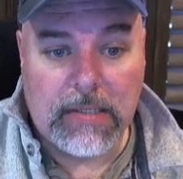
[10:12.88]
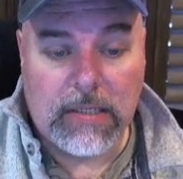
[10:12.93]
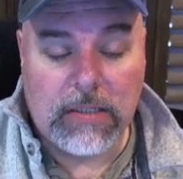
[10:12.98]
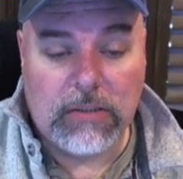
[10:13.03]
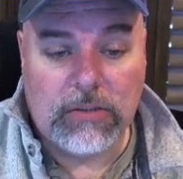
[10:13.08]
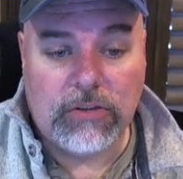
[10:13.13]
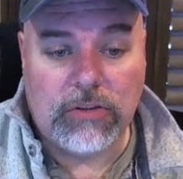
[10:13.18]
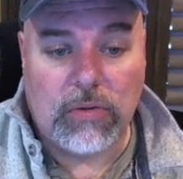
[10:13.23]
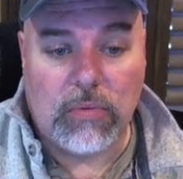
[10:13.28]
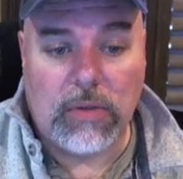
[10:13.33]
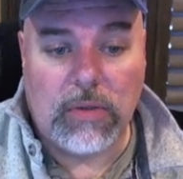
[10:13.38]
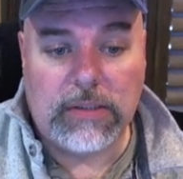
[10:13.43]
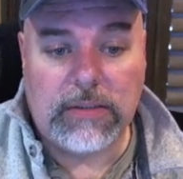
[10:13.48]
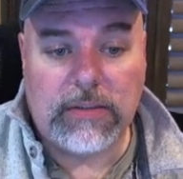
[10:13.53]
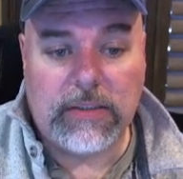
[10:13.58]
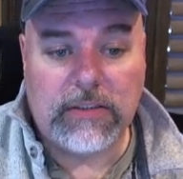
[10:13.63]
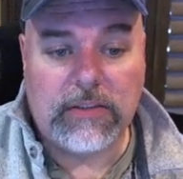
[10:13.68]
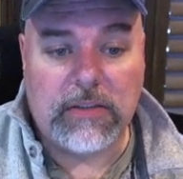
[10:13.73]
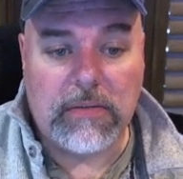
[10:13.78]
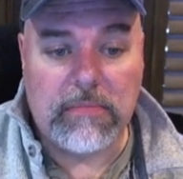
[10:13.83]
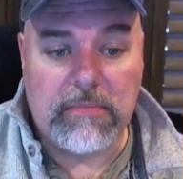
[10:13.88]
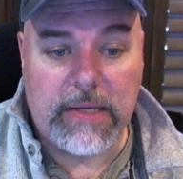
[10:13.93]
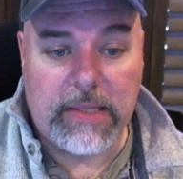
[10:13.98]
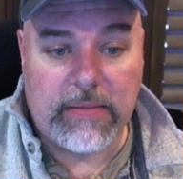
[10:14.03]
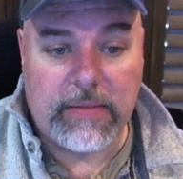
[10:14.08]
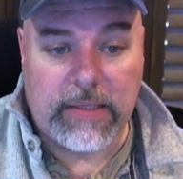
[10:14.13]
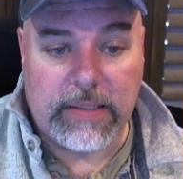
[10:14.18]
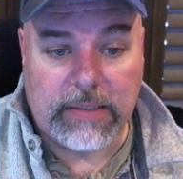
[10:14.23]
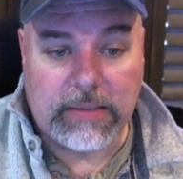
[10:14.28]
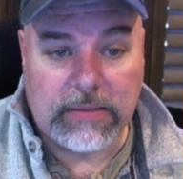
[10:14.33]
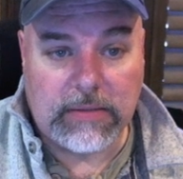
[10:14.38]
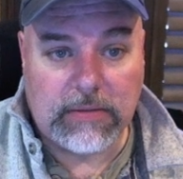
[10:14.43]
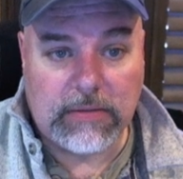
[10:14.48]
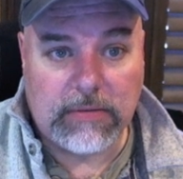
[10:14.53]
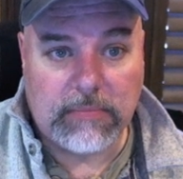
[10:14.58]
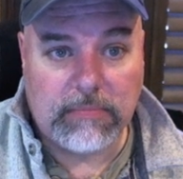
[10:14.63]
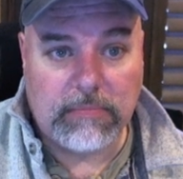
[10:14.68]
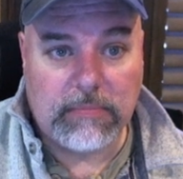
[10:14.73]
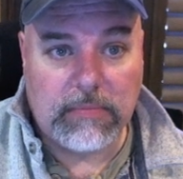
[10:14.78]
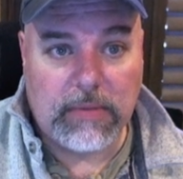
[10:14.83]
So once I submit
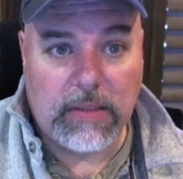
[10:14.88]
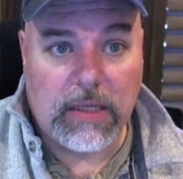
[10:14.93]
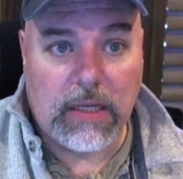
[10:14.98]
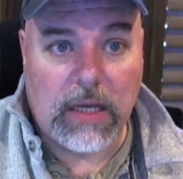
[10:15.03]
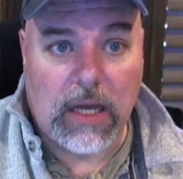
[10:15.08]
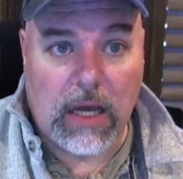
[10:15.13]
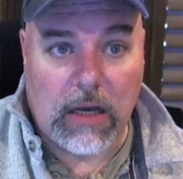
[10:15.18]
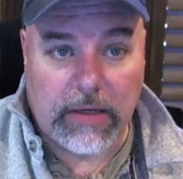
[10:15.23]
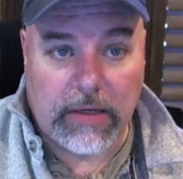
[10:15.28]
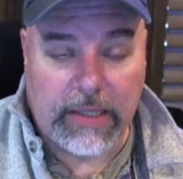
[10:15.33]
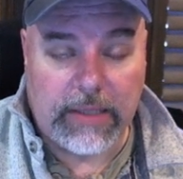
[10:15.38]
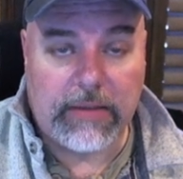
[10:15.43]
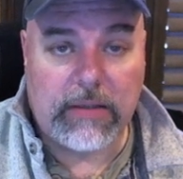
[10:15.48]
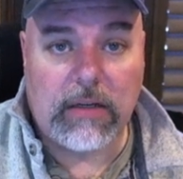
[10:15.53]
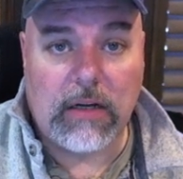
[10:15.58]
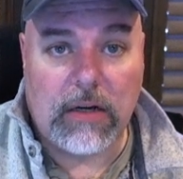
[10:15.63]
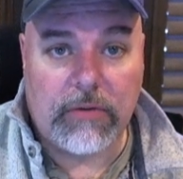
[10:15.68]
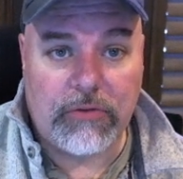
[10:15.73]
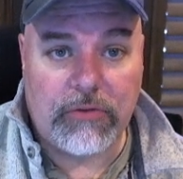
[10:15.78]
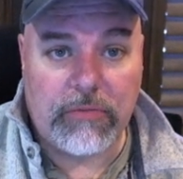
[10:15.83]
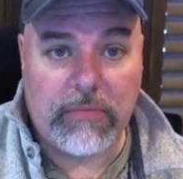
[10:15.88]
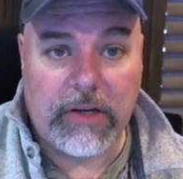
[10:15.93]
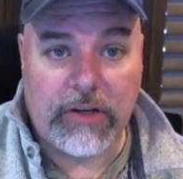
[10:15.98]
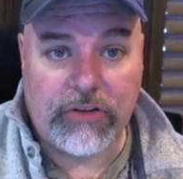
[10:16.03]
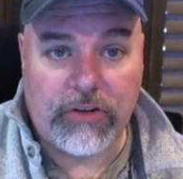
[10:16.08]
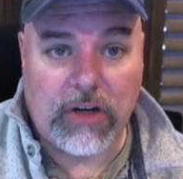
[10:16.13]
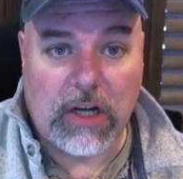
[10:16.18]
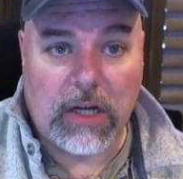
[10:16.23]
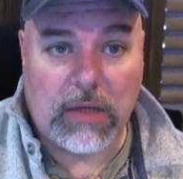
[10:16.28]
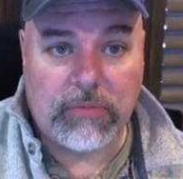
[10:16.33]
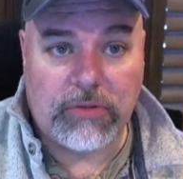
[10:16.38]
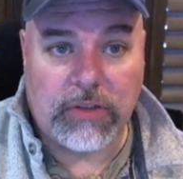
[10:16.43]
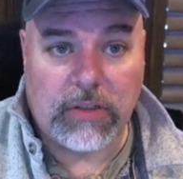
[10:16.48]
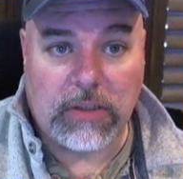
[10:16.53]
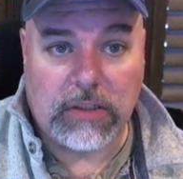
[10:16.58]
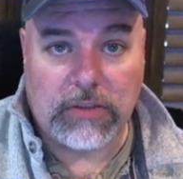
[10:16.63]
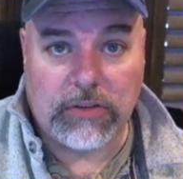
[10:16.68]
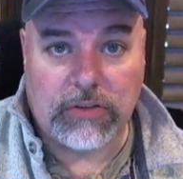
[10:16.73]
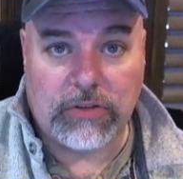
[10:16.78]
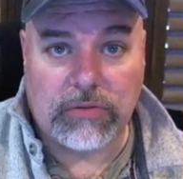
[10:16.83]
this, I'll get the confirmation option
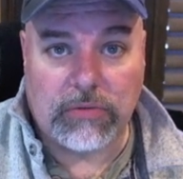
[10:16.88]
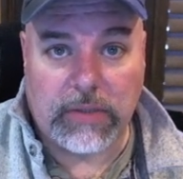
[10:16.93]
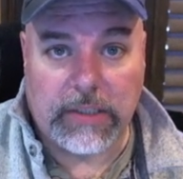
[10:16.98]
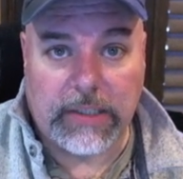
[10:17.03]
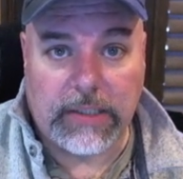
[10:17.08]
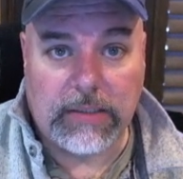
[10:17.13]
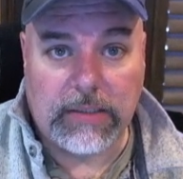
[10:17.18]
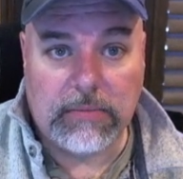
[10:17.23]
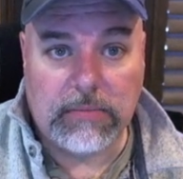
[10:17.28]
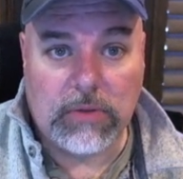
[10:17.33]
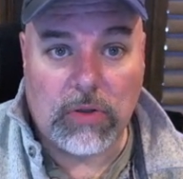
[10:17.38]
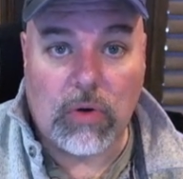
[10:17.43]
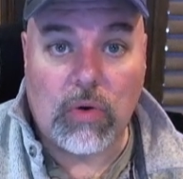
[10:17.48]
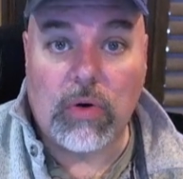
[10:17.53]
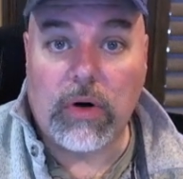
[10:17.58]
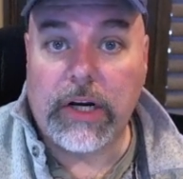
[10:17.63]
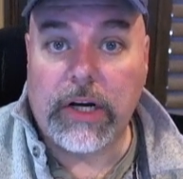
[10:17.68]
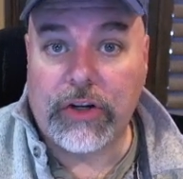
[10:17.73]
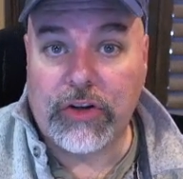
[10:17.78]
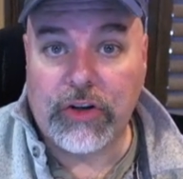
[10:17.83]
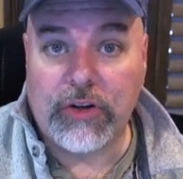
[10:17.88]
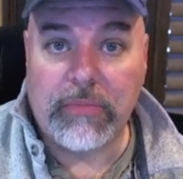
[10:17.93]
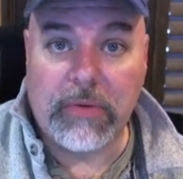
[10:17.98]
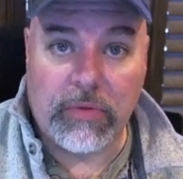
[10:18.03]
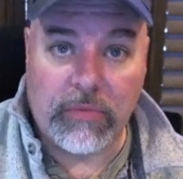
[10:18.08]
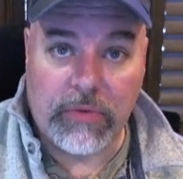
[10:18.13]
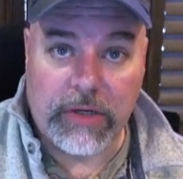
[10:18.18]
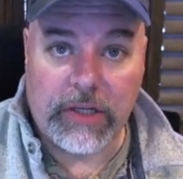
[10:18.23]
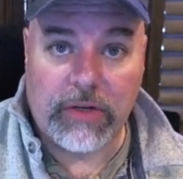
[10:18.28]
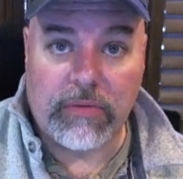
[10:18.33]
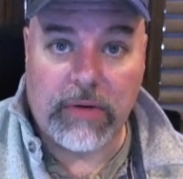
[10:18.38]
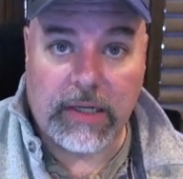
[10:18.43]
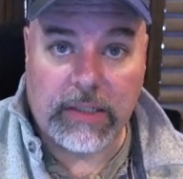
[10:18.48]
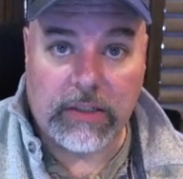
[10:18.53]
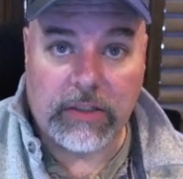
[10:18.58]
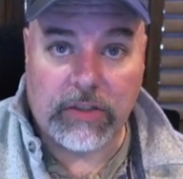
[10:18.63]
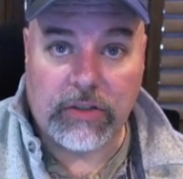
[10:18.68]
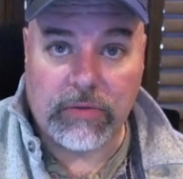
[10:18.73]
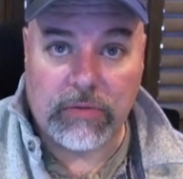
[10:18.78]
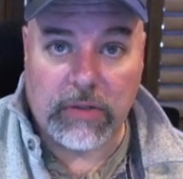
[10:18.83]
on screen, or I could have been
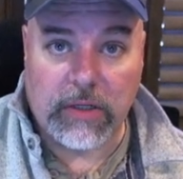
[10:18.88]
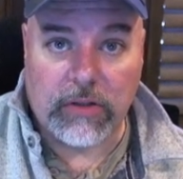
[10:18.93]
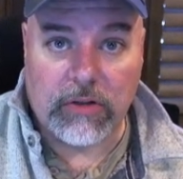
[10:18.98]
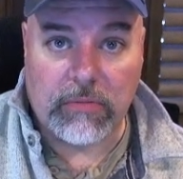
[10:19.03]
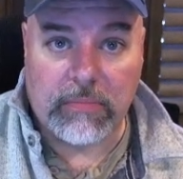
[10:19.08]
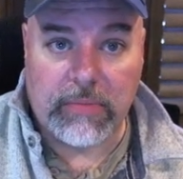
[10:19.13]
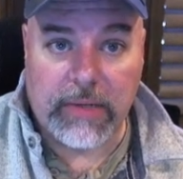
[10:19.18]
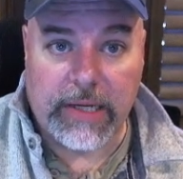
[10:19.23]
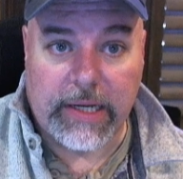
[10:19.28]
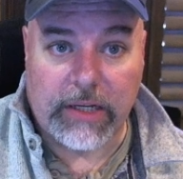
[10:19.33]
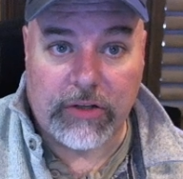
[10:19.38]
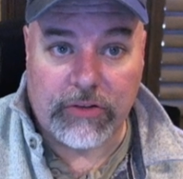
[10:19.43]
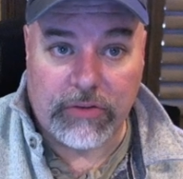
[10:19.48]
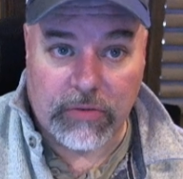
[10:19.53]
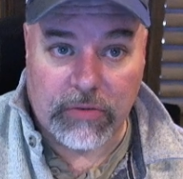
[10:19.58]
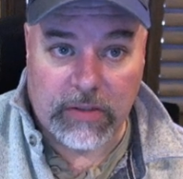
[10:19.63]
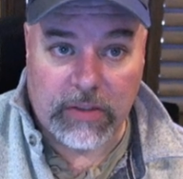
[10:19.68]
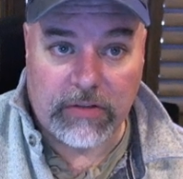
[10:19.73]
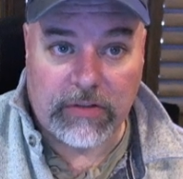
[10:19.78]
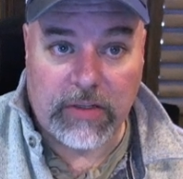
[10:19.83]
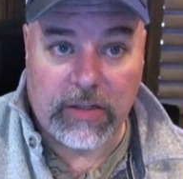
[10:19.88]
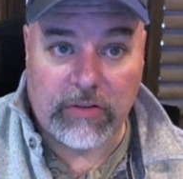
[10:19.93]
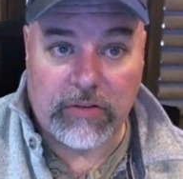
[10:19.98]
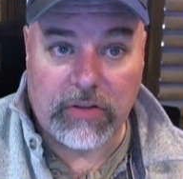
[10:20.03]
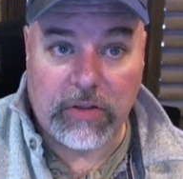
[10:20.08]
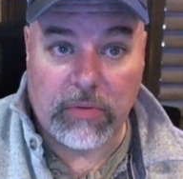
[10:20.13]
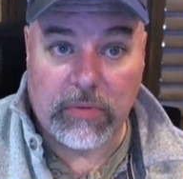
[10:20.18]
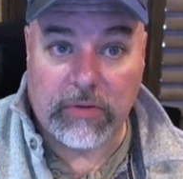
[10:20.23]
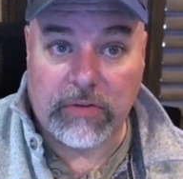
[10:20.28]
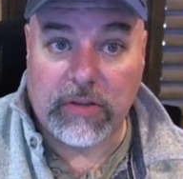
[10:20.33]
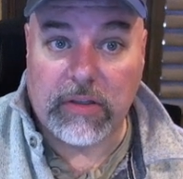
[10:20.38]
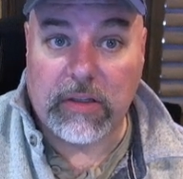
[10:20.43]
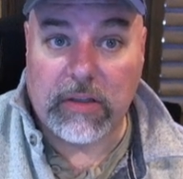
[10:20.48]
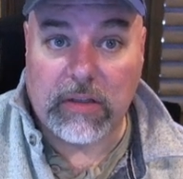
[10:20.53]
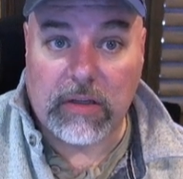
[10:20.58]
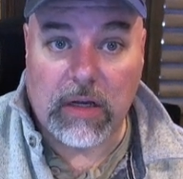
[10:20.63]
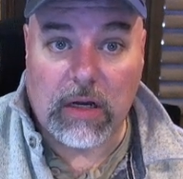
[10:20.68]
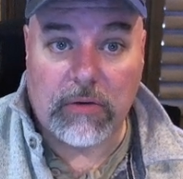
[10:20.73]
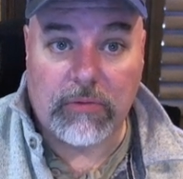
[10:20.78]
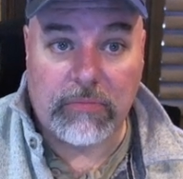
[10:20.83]
redirected to another page. So in this case here, we see that the
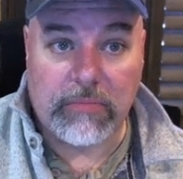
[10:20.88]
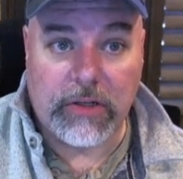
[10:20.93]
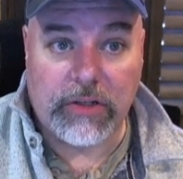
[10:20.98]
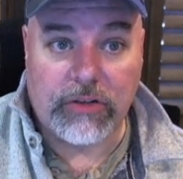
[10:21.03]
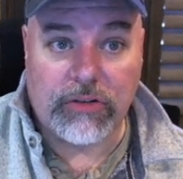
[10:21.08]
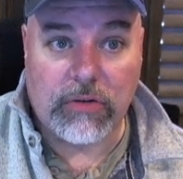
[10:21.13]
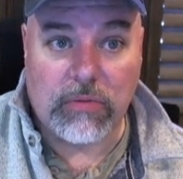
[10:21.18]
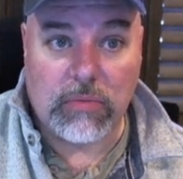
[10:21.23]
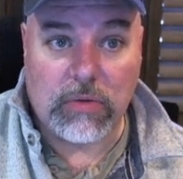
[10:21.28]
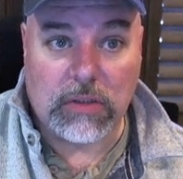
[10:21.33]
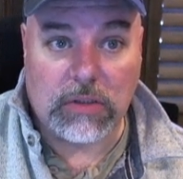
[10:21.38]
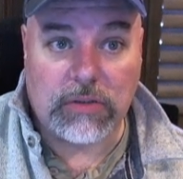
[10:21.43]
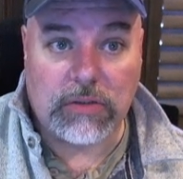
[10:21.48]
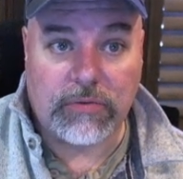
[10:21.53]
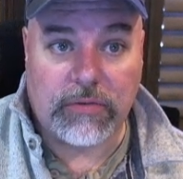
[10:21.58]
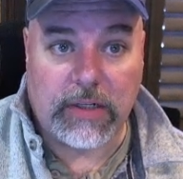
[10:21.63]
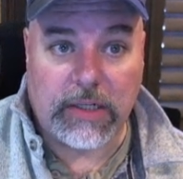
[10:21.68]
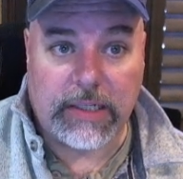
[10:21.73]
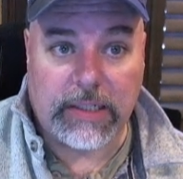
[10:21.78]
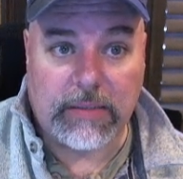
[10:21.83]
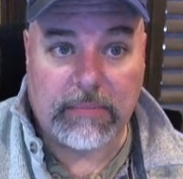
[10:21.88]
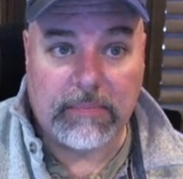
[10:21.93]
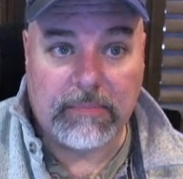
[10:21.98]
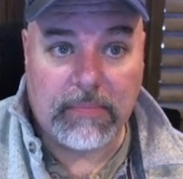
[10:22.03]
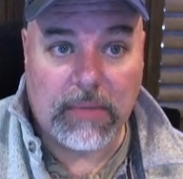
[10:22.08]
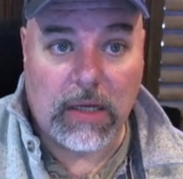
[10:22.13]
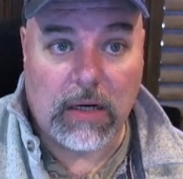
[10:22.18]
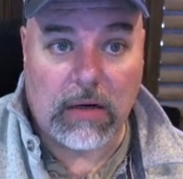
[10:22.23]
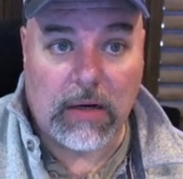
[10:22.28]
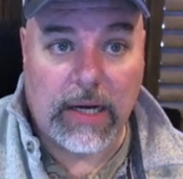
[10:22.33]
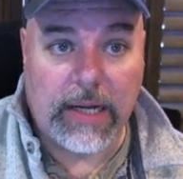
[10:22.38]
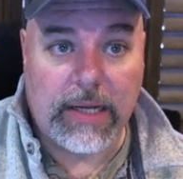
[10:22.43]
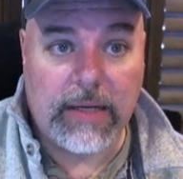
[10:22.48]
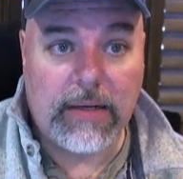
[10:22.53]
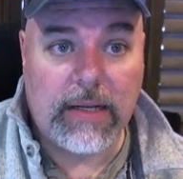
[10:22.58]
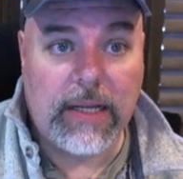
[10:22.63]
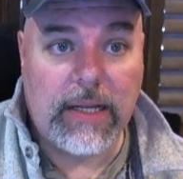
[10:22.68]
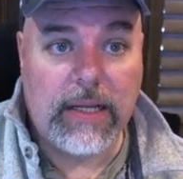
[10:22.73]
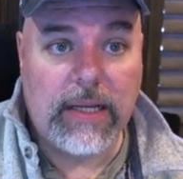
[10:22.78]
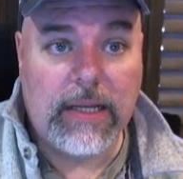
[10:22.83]
confirmation works fine, all right?
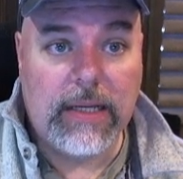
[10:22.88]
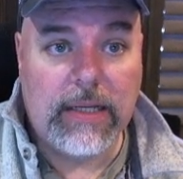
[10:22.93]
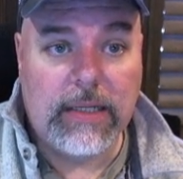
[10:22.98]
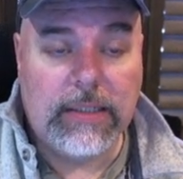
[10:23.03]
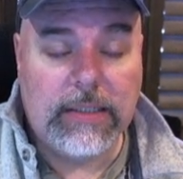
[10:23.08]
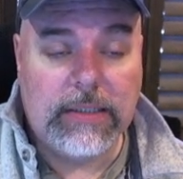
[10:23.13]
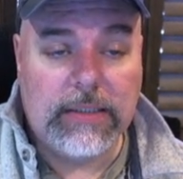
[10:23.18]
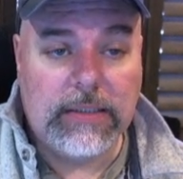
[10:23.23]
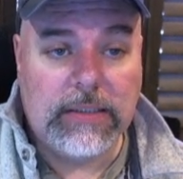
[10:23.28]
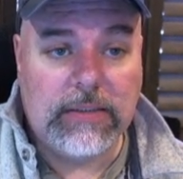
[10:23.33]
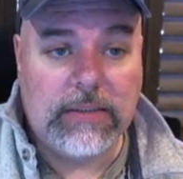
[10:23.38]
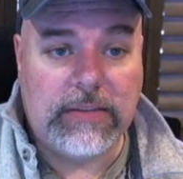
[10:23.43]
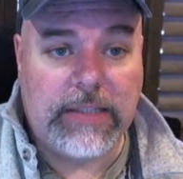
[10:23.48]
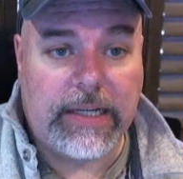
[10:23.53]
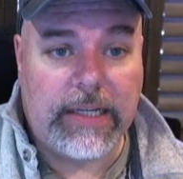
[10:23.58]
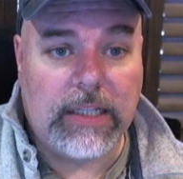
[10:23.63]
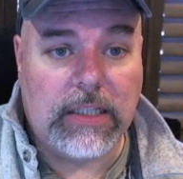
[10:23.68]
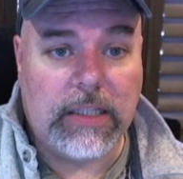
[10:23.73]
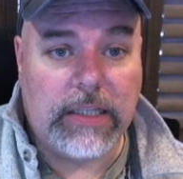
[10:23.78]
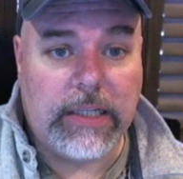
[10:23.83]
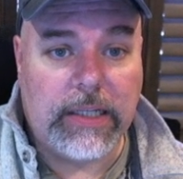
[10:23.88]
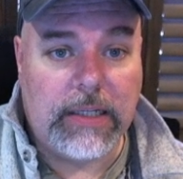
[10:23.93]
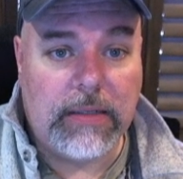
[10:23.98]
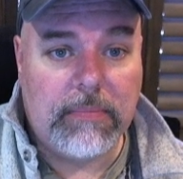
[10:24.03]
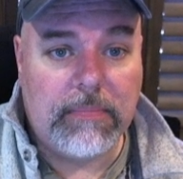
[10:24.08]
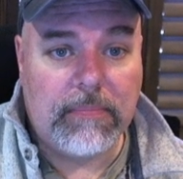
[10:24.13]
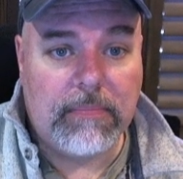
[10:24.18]
Secondly,